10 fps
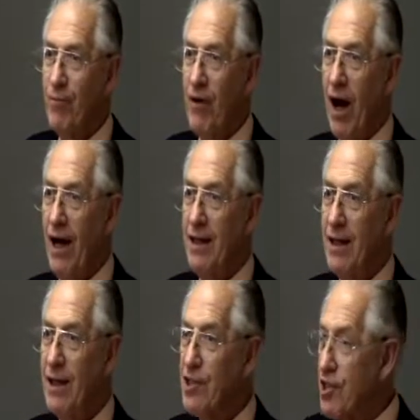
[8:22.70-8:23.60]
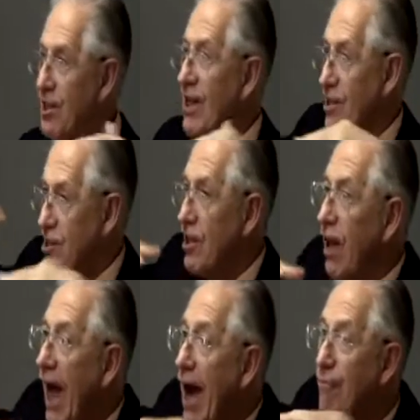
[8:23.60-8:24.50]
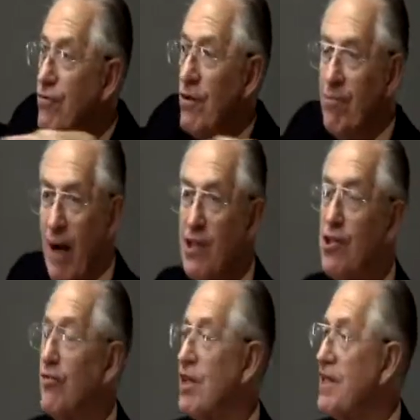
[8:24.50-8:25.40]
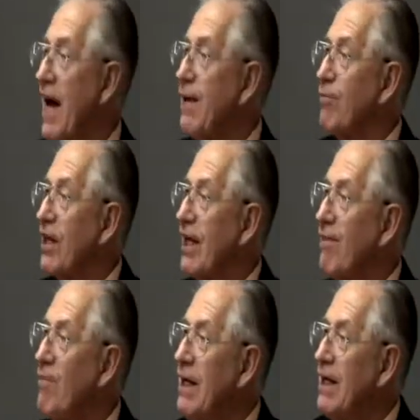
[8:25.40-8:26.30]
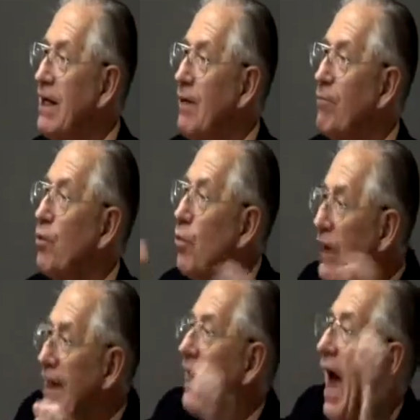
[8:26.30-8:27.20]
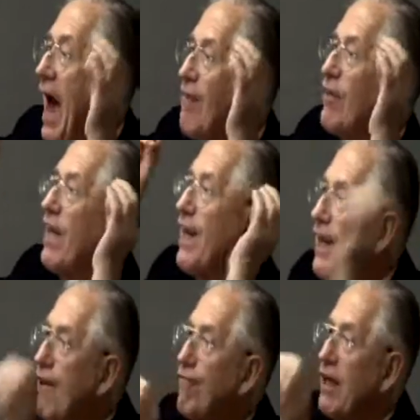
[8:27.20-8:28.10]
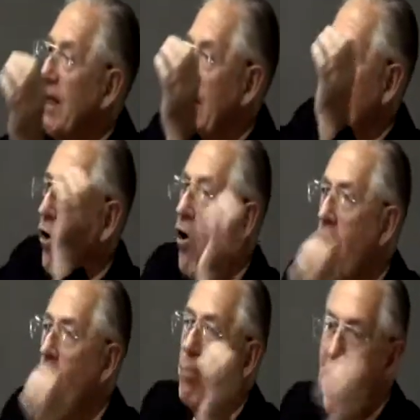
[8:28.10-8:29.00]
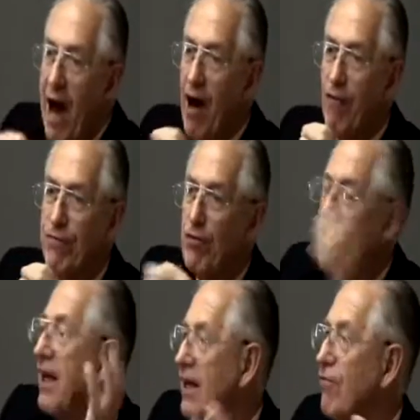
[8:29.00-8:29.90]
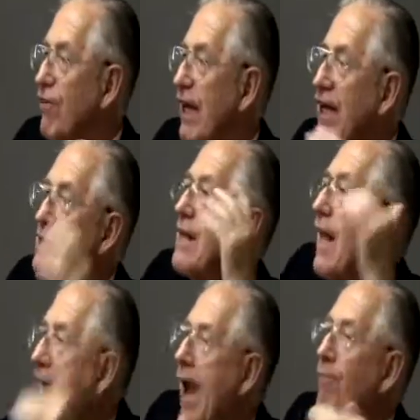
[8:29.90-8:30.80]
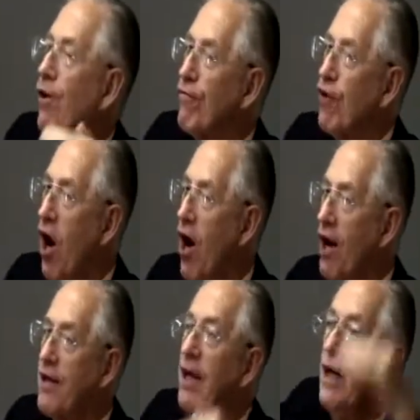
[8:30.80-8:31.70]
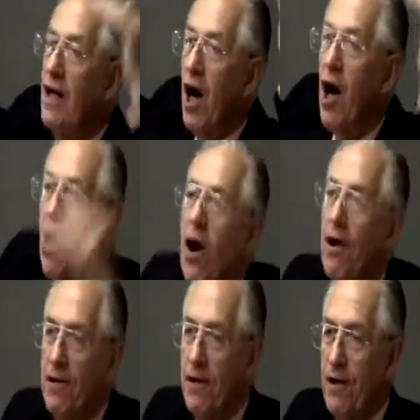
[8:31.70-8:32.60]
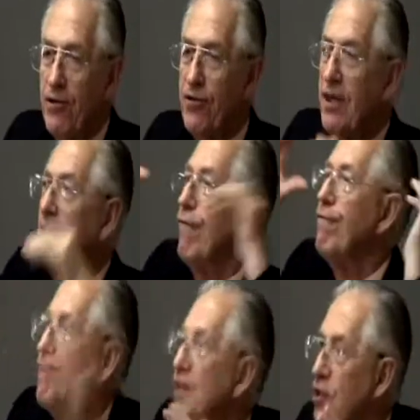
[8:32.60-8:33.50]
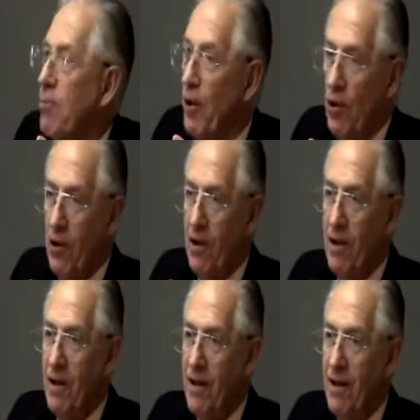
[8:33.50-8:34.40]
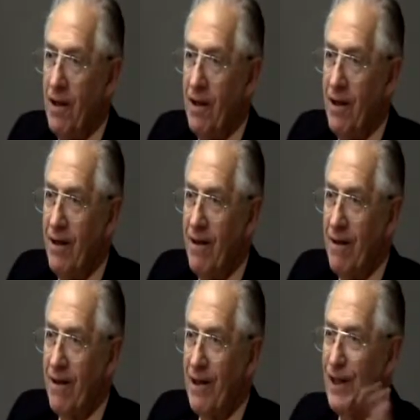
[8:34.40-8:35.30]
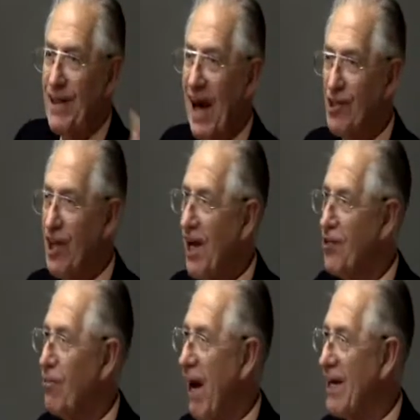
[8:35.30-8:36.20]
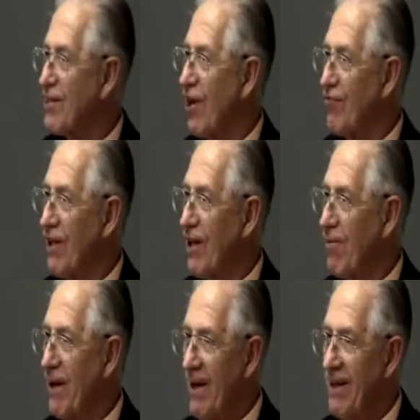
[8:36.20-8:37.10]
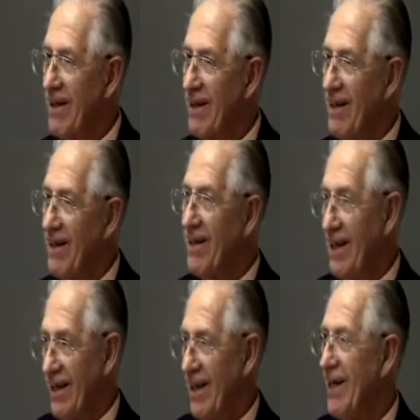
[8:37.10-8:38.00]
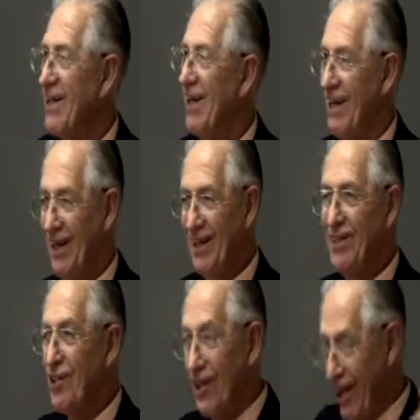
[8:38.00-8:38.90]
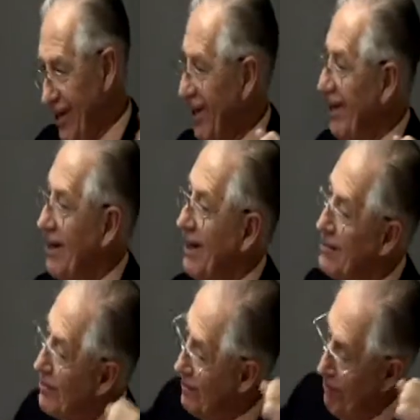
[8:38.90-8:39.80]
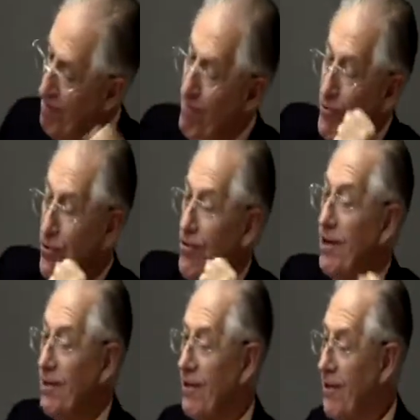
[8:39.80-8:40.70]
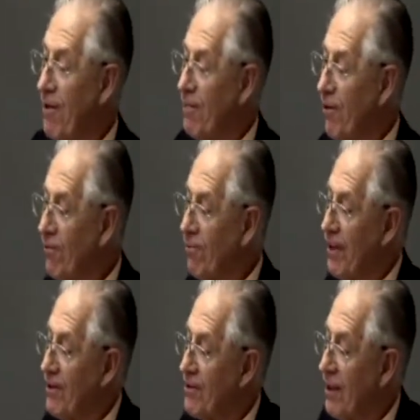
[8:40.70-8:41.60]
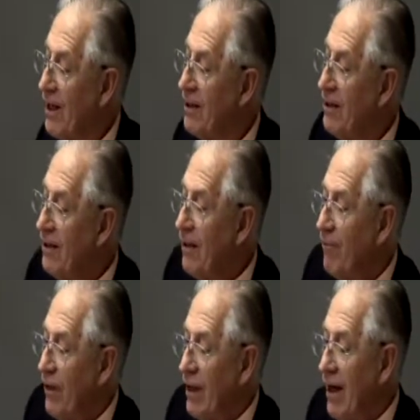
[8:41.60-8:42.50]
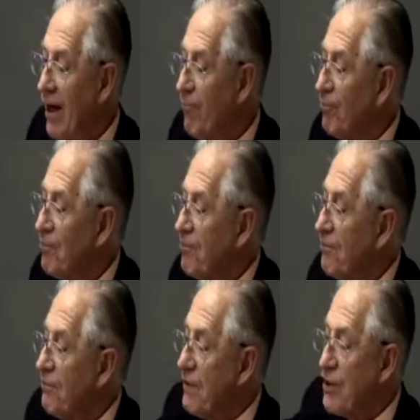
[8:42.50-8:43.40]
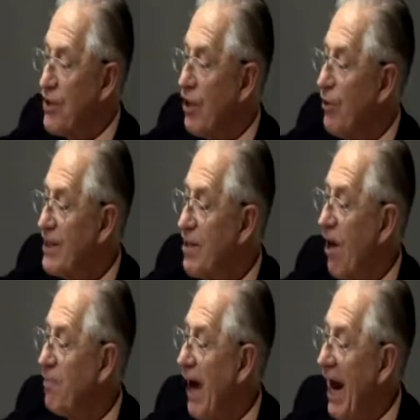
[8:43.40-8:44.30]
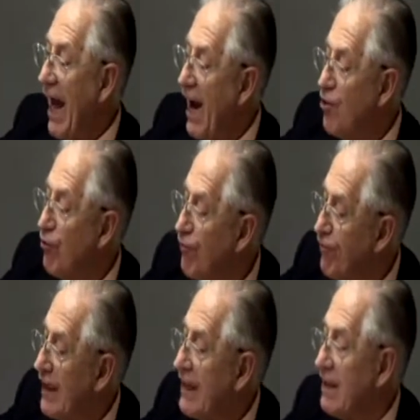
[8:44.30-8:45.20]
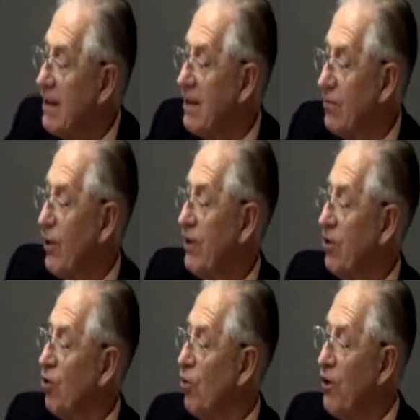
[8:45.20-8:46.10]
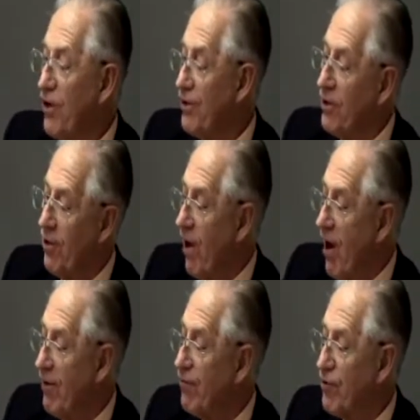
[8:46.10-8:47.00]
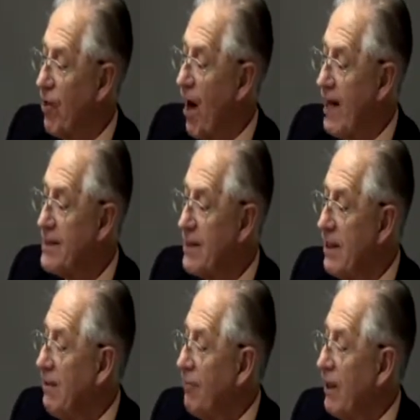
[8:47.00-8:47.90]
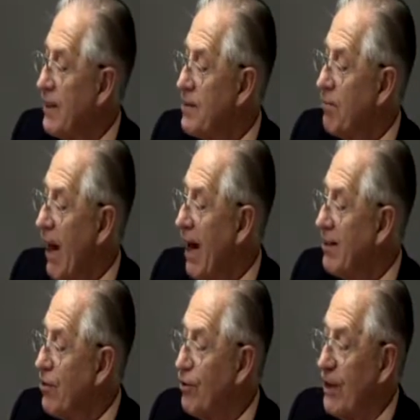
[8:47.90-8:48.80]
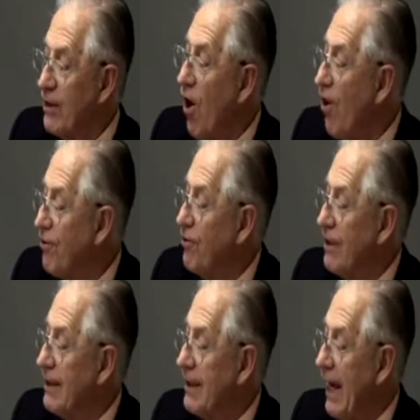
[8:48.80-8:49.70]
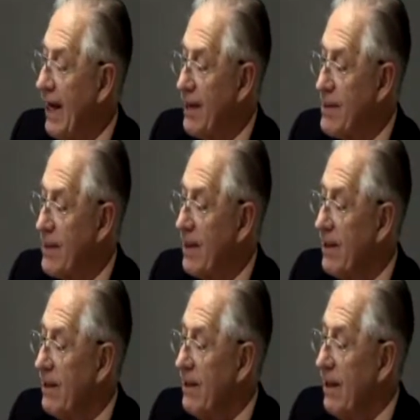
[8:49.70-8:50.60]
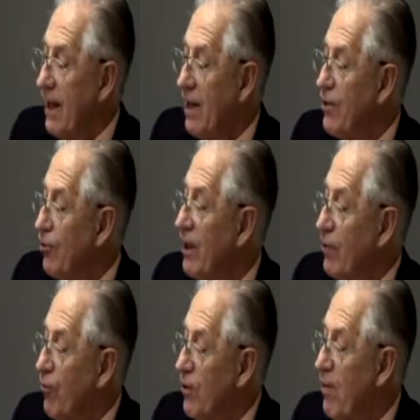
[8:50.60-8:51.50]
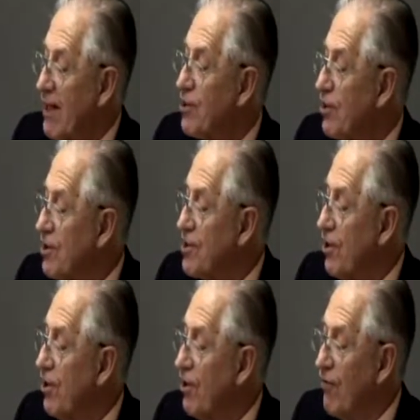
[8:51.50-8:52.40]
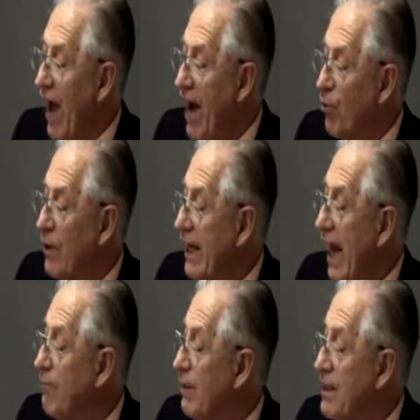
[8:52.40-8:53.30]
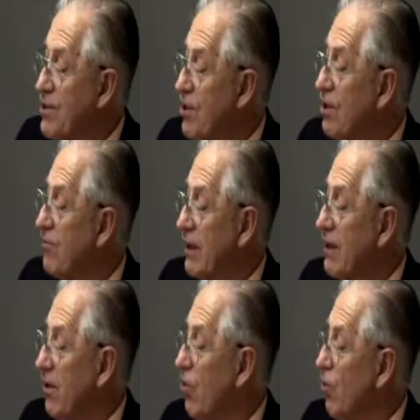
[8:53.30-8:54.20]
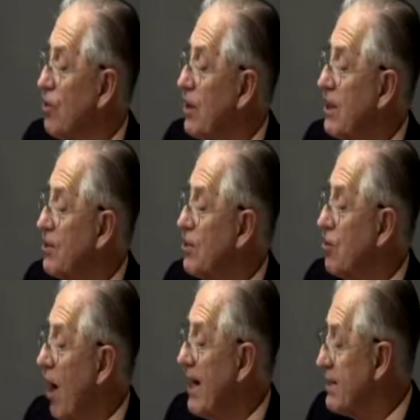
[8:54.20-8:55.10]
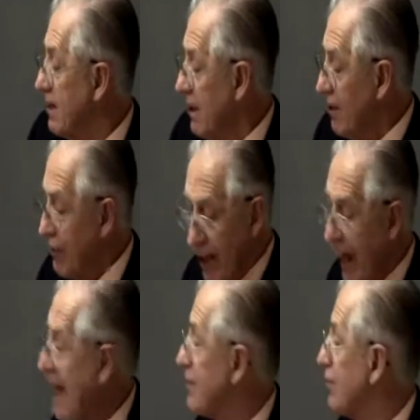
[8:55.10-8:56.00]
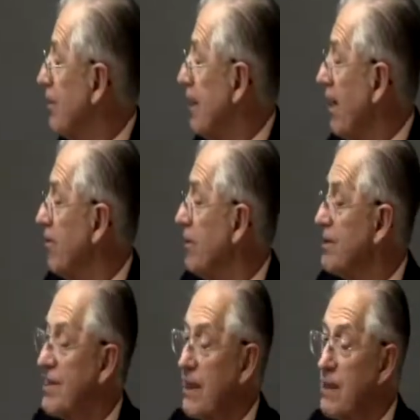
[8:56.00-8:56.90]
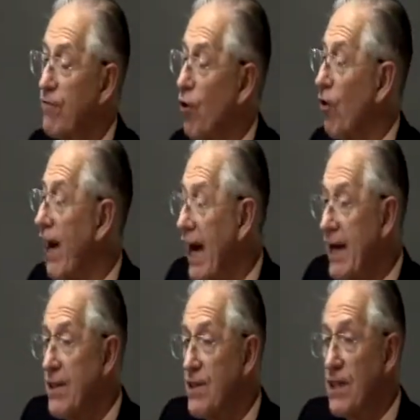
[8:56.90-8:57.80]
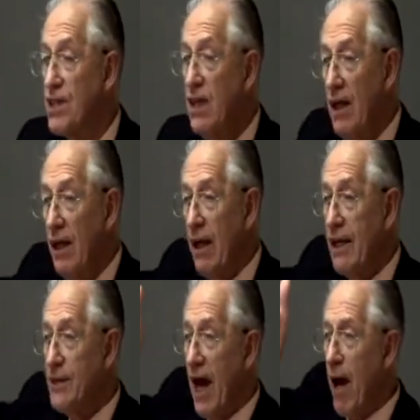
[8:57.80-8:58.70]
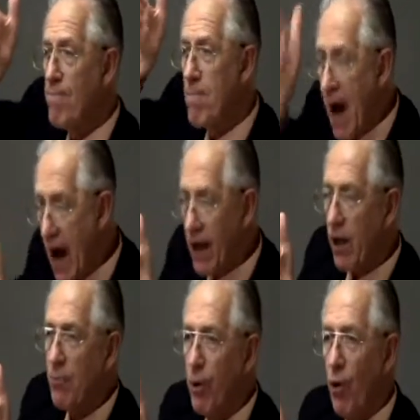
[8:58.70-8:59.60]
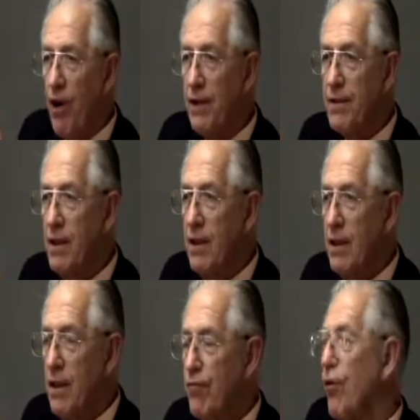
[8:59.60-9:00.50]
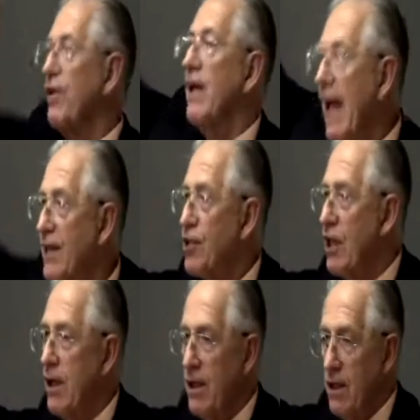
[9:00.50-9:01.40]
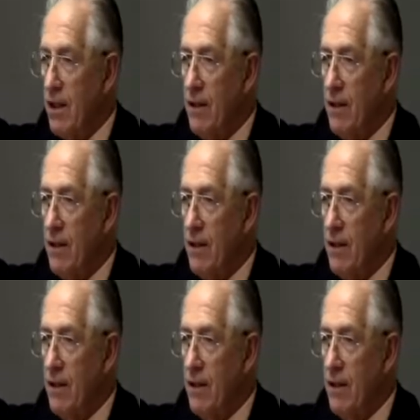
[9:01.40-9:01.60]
Right? It'll, it'll still have much of the same theme, but we'll have the living, all powerful King of Kings, Lamb of God on earth, visible. You think that'll change your Passover a little bit? That, that, should, that should strengthen it up a whole bunch, right? Um, so it's not about how you feel, whether you're worthy or not of Christ. It's about doing, not doing it carelessly and doing it with much concern of how we have been serving the Lord Jesus Christ for the last 364 days. It's, it's our marker point for the next year.